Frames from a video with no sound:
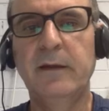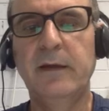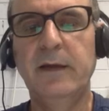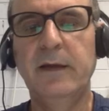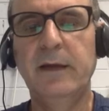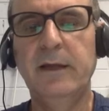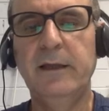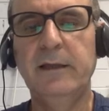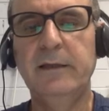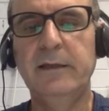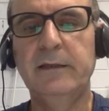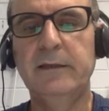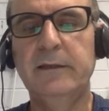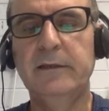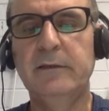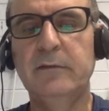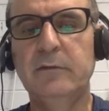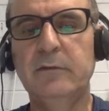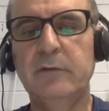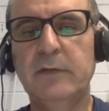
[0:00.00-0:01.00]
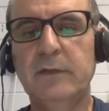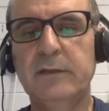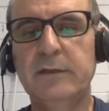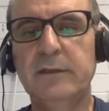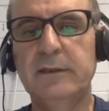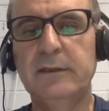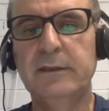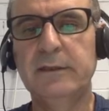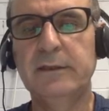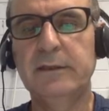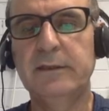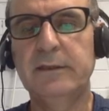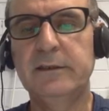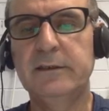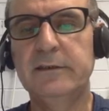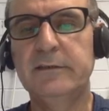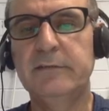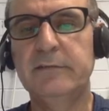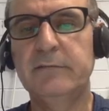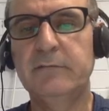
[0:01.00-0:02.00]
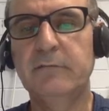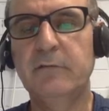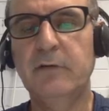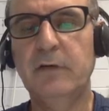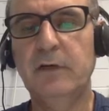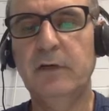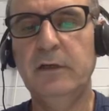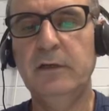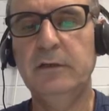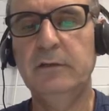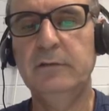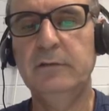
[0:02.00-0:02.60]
and look at the increase in y.